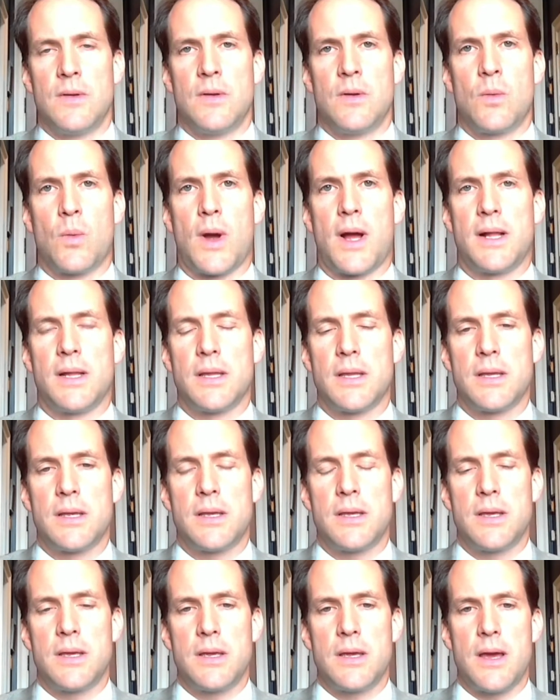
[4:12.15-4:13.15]

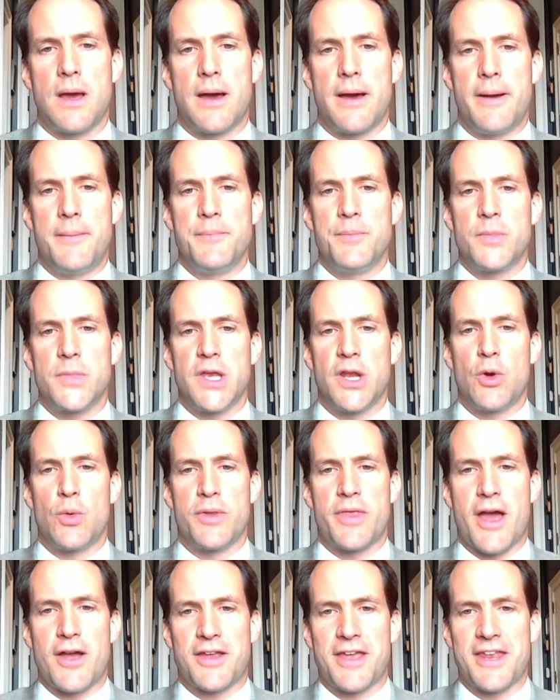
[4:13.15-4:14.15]
Well,
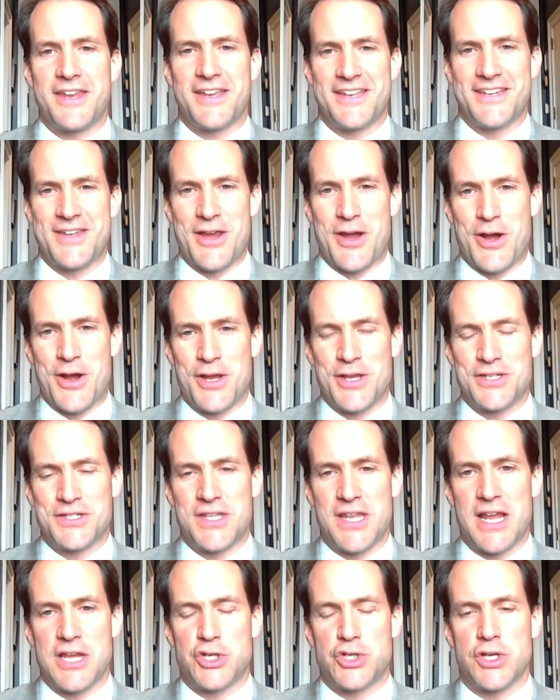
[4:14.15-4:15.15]
without getting into areas
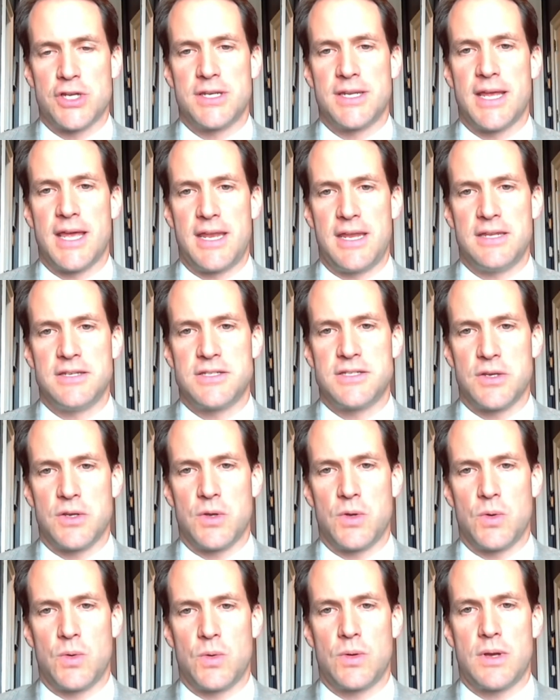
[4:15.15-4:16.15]
that I shouldn't get
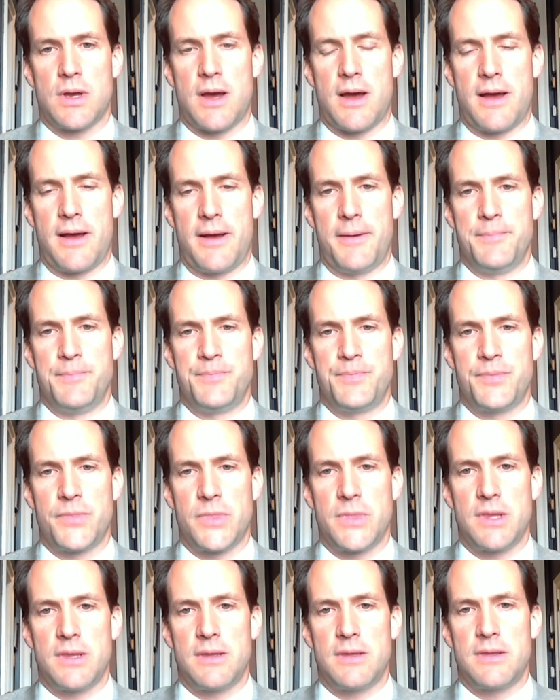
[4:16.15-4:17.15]
into,
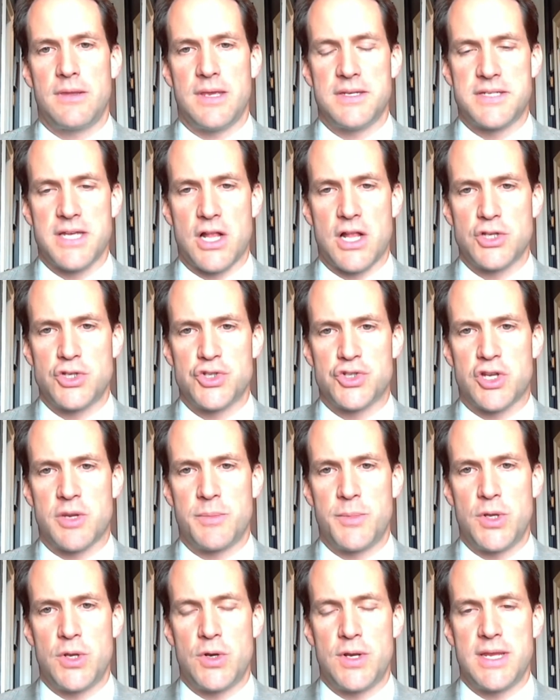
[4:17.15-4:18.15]
the intelligence
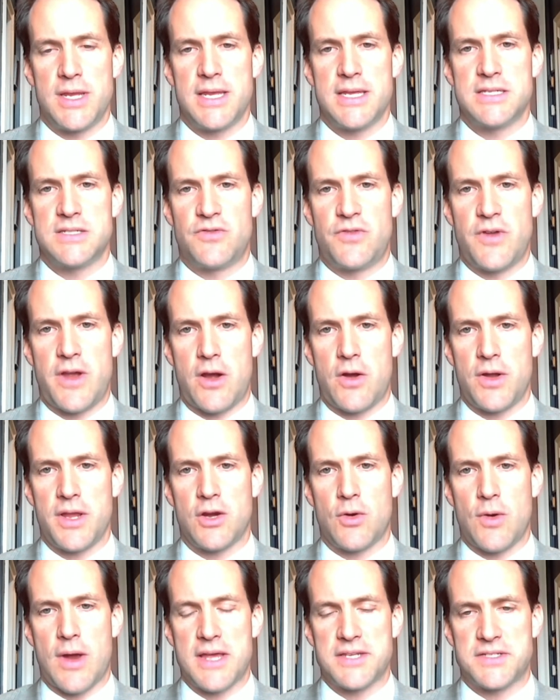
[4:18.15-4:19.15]
community is very
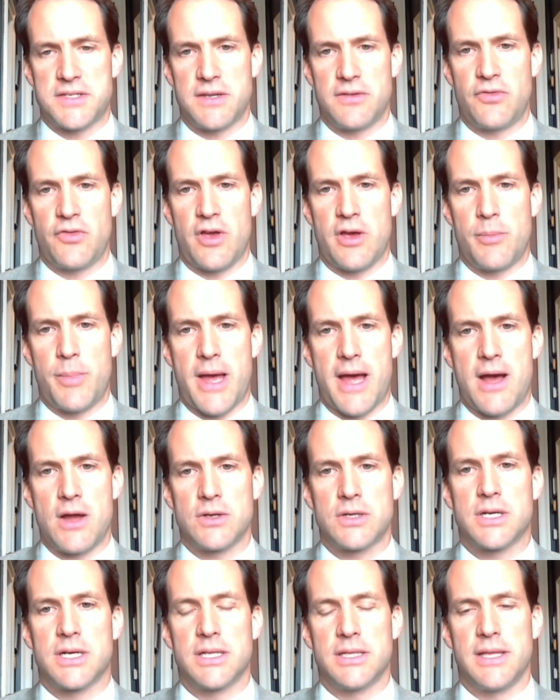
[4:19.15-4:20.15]
aggressive
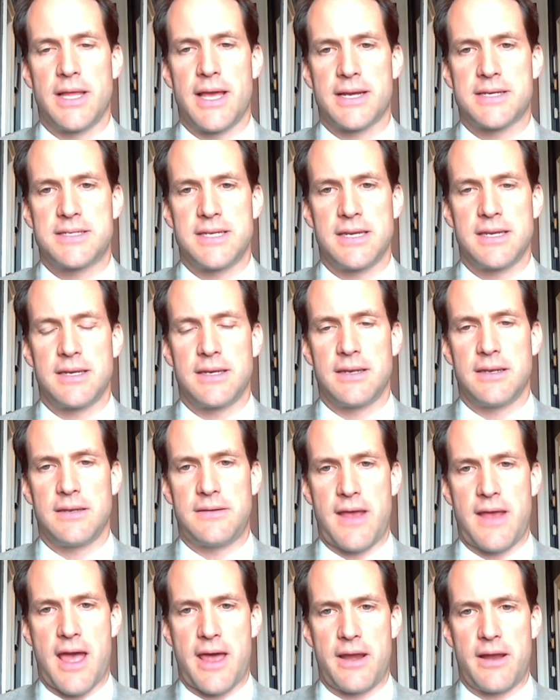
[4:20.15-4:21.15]
about collecting
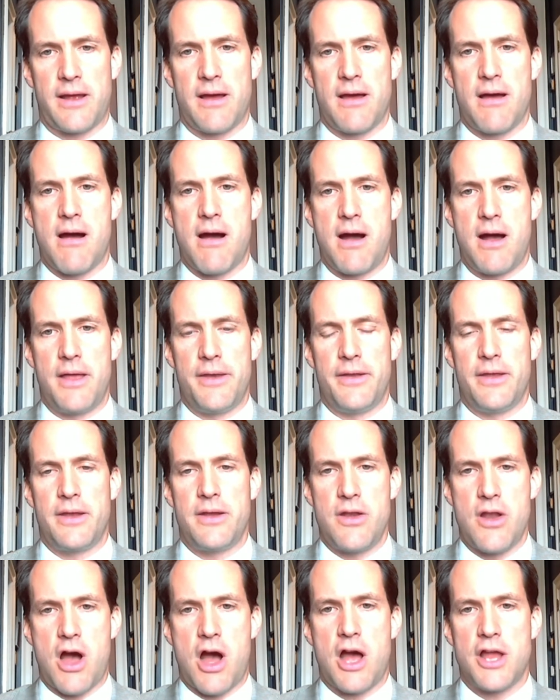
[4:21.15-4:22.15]
data on
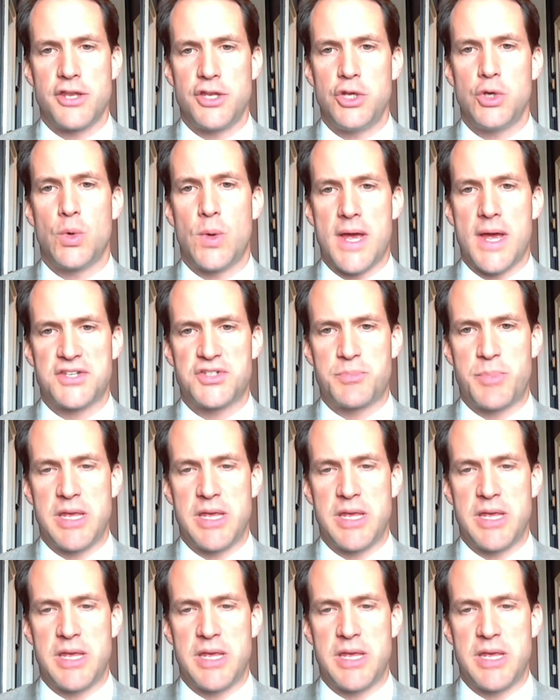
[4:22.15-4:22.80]
non-U.S.